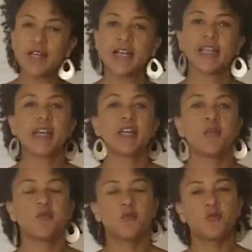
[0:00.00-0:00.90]

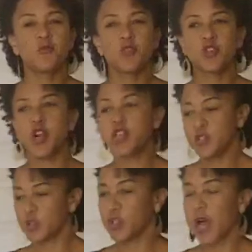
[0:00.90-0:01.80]
Again, we're starting
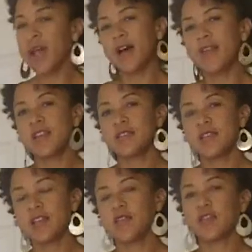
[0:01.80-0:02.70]
to rely on these
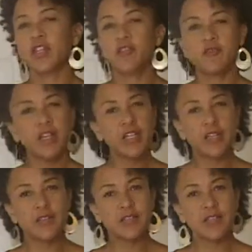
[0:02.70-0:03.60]
things for
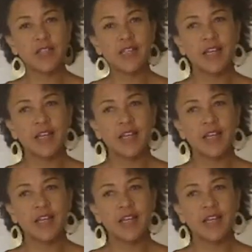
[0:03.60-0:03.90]
convenience,